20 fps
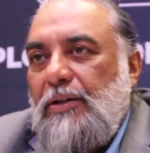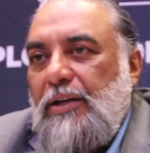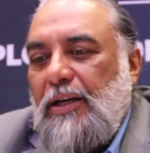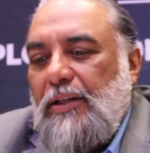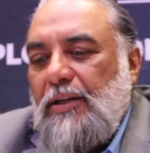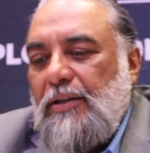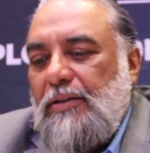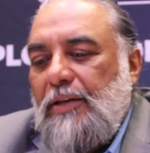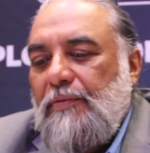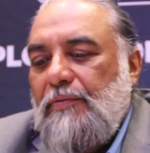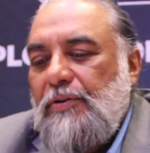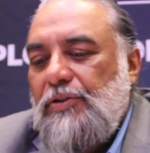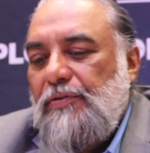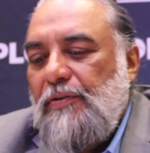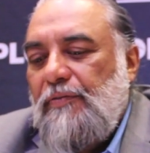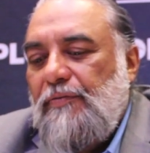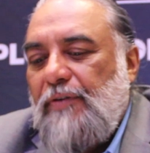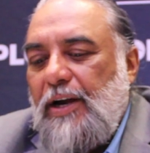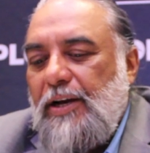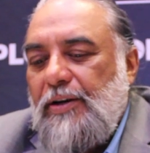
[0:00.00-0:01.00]
The other thing which
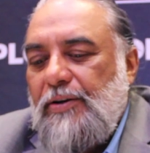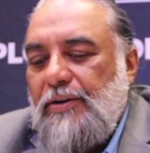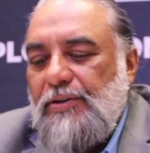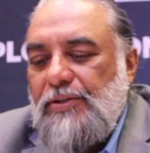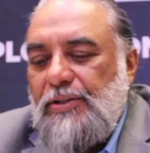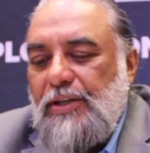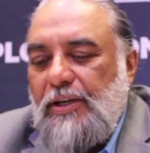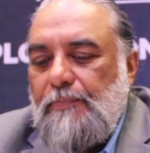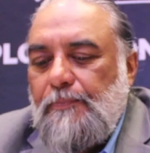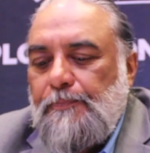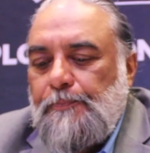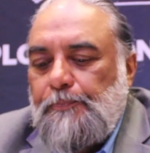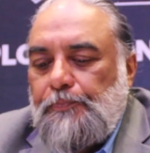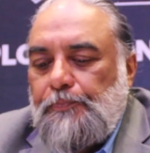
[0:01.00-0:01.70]
we find is that